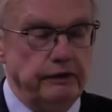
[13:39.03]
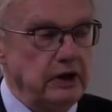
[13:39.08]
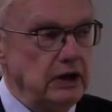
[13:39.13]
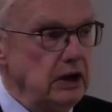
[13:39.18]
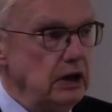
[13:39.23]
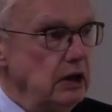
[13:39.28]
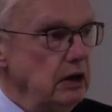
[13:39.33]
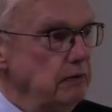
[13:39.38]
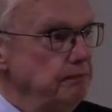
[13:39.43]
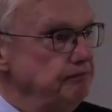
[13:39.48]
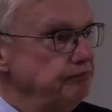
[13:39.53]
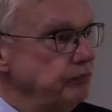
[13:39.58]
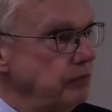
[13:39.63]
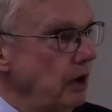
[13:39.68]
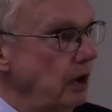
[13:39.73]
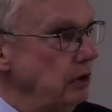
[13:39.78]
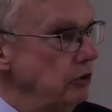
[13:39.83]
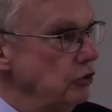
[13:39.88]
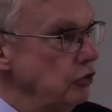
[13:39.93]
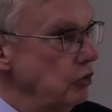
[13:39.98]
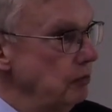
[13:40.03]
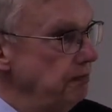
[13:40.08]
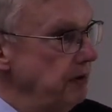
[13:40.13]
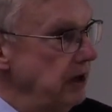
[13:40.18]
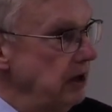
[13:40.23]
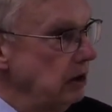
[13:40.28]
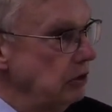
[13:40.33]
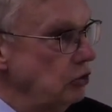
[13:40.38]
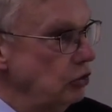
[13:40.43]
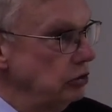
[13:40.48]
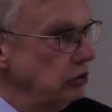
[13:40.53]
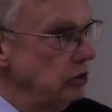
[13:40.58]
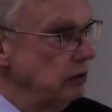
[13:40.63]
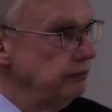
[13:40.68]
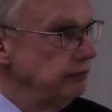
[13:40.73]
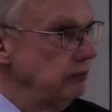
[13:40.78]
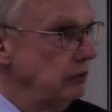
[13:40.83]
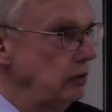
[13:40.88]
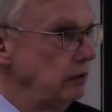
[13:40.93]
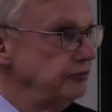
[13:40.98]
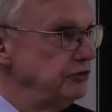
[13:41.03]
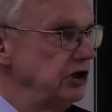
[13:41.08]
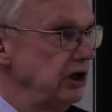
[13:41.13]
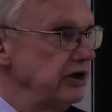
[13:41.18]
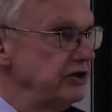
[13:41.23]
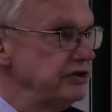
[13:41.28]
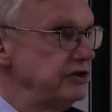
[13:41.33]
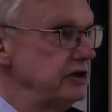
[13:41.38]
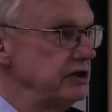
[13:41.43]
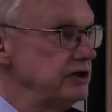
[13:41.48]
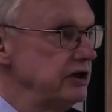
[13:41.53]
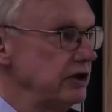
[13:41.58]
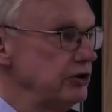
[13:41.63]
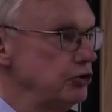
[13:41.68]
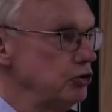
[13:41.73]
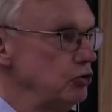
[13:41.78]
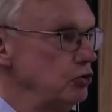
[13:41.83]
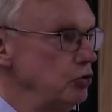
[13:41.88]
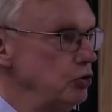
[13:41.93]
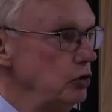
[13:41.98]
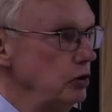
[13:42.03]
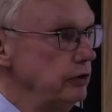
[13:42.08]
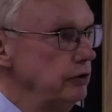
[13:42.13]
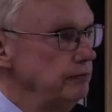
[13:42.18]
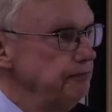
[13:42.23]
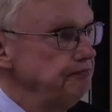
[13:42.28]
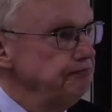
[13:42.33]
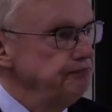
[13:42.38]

the European Court of, of Justice has ruled